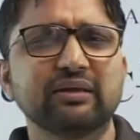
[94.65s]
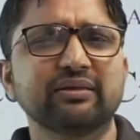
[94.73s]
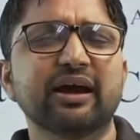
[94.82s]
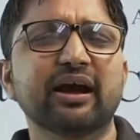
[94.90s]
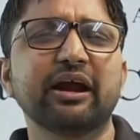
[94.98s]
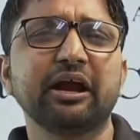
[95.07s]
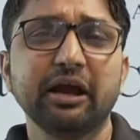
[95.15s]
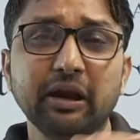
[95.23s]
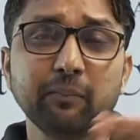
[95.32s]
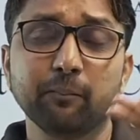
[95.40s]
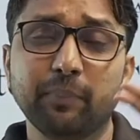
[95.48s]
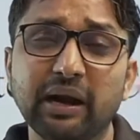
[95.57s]
They are
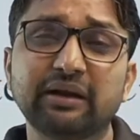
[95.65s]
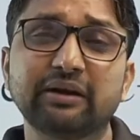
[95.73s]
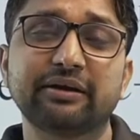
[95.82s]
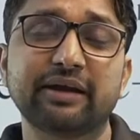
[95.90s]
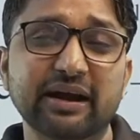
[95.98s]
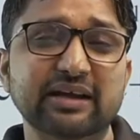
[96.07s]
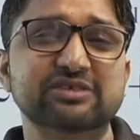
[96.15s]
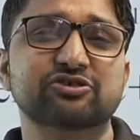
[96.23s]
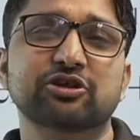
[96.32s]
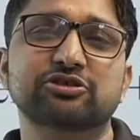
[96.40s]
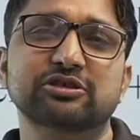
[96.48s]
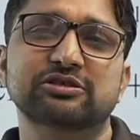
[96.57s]
inbuilt data
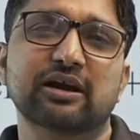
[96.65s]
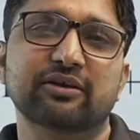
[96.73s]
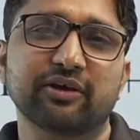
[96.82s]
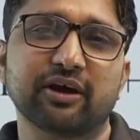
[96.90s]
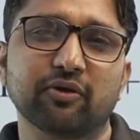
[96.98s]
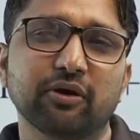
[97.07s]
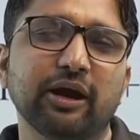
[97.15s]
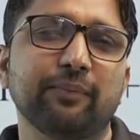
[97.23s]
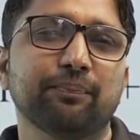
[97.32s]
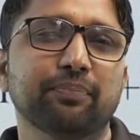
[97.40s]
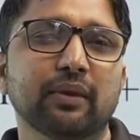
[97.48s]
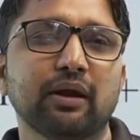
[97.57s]
structures are there. Okay.